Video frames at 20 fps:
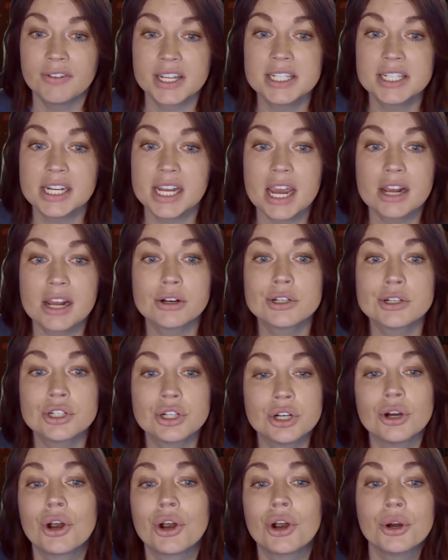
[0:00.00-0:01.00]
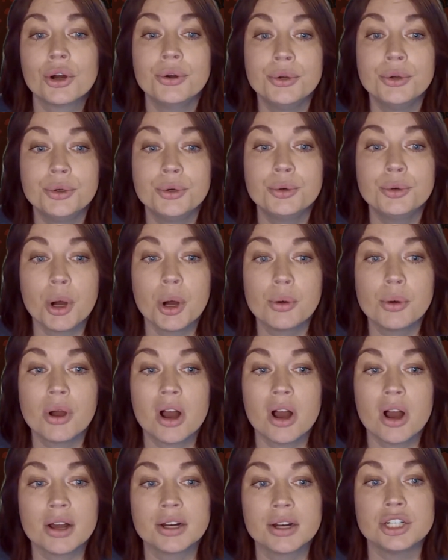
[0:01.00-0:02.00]
Investigators took her new
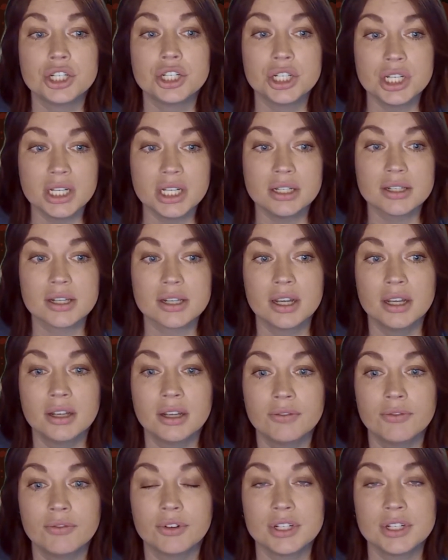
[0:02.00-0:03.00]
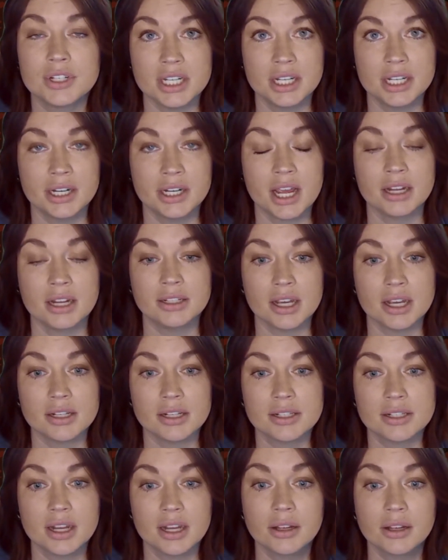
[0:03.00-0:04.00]
Pocahontas sheets in for
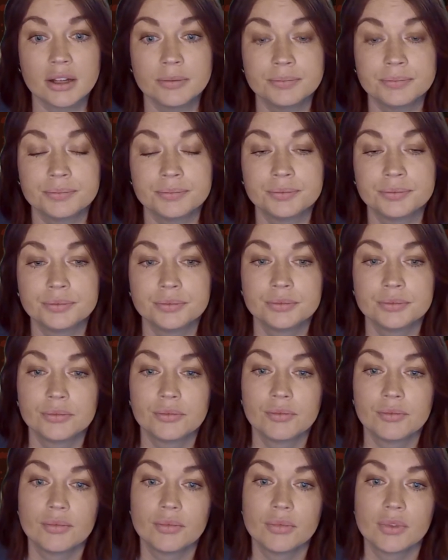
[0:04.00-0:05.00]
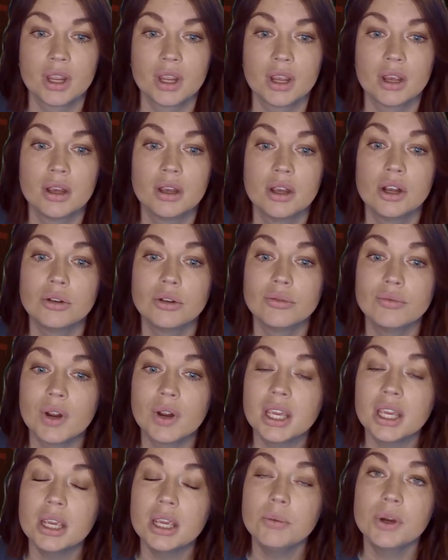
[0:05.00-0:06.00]
DNA testing.
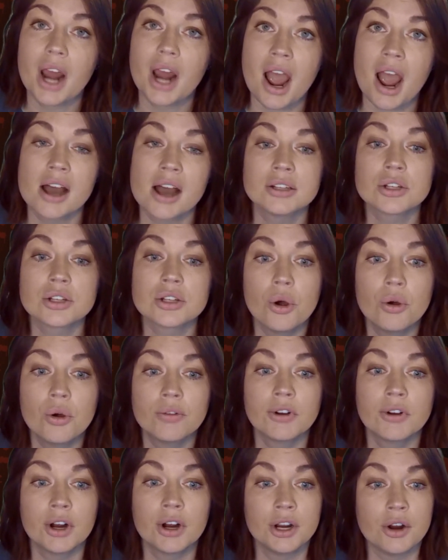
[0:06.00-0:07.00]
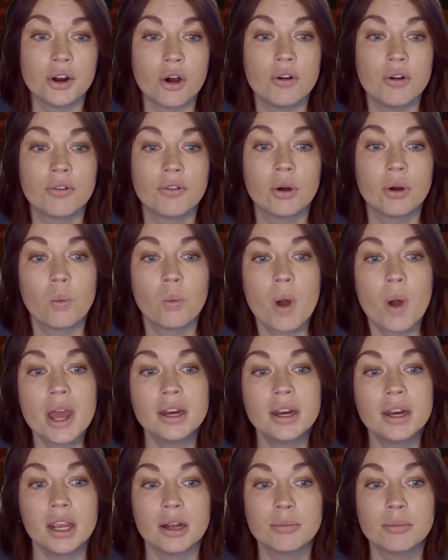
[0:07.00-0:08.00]
Ricky would ask over and over
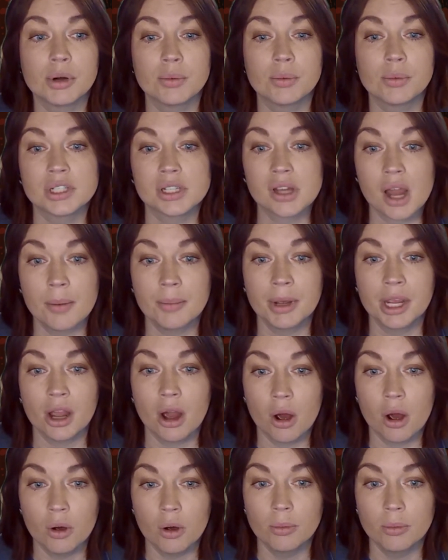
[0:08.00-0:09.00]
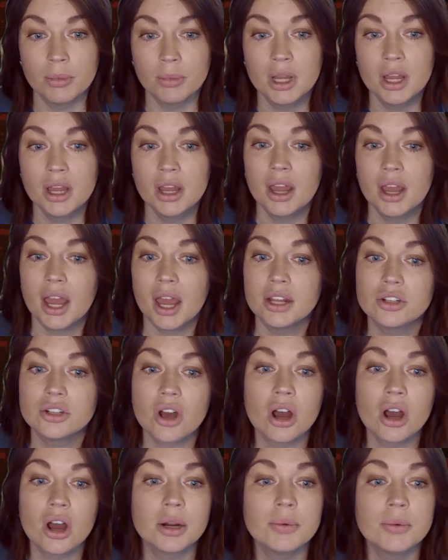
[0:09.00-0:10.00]
when Amber was coming home,
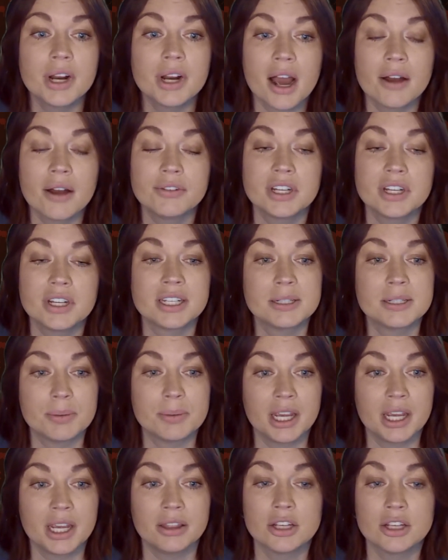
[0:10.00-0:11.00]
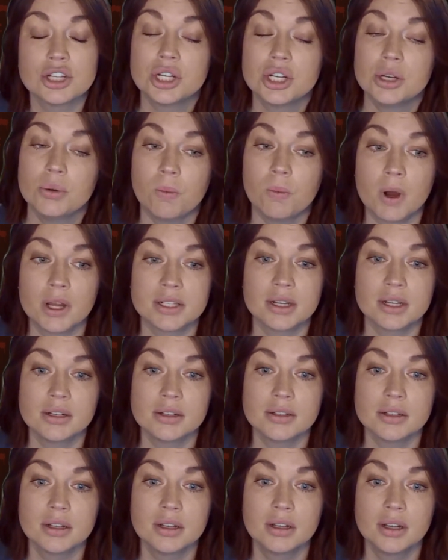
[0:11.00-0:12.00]
and Donna would have to explain that she
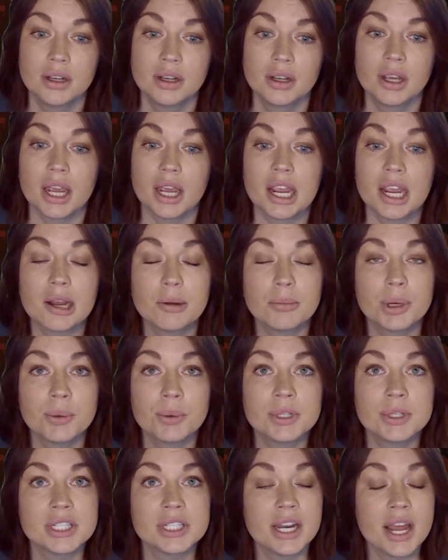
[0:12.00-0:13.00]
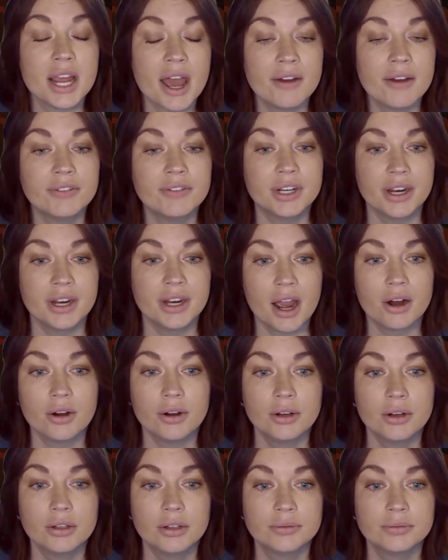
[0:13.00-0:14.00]
wasn't. Amber was in heaven
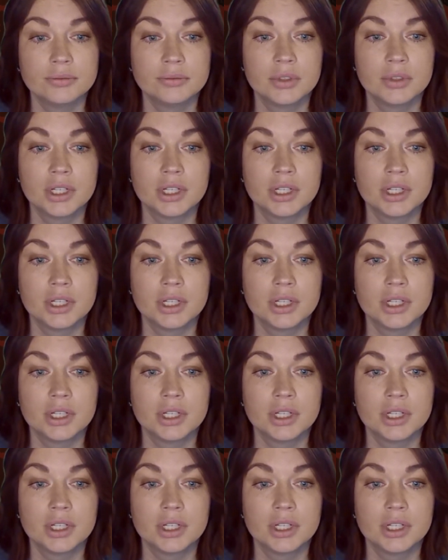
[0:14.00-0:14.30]
now.